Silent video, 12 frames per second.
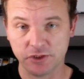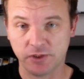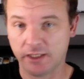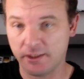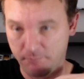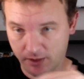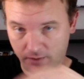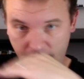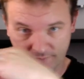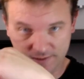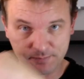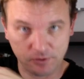You got to marry
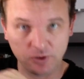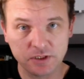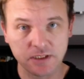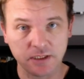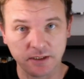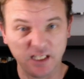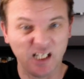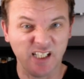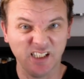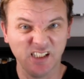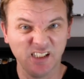this person, done.